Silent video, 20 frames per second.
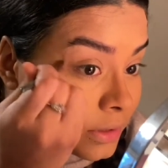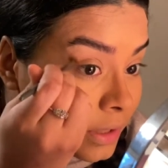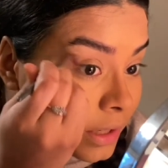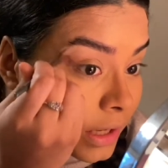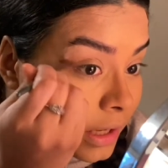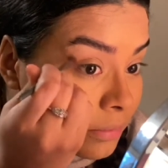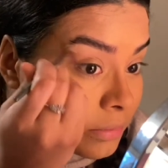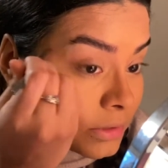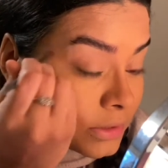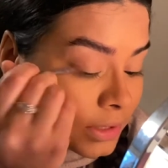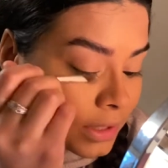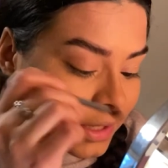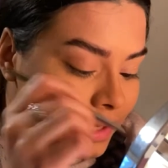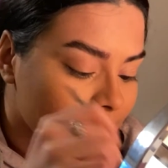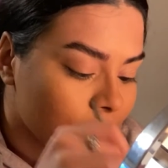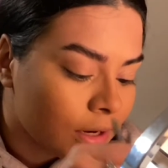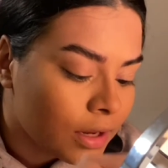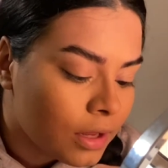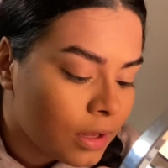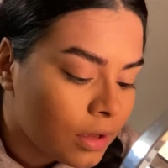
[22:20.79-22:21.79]
Like, I be
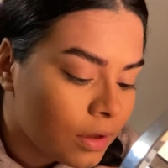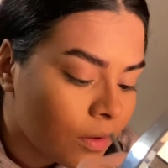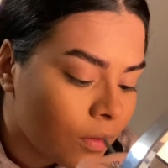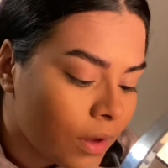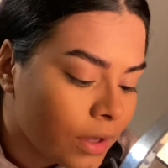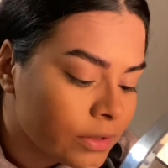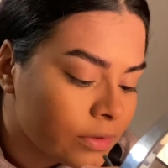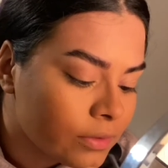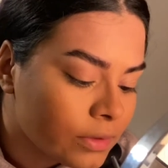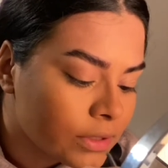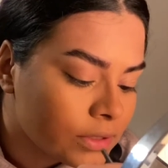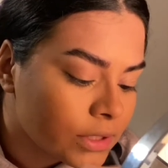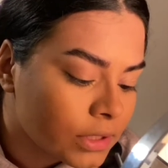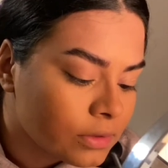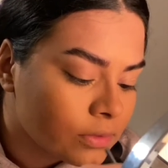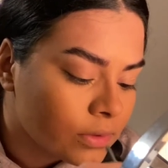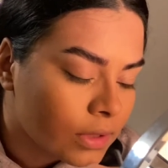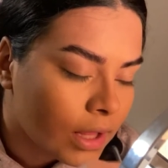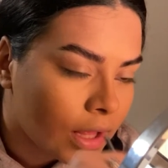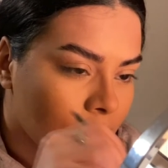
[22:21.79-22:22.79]
saying, oh, I do this, I
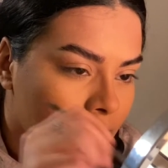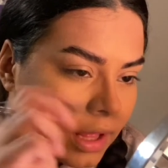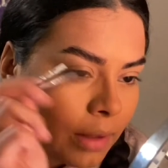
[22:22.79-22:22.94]
do that.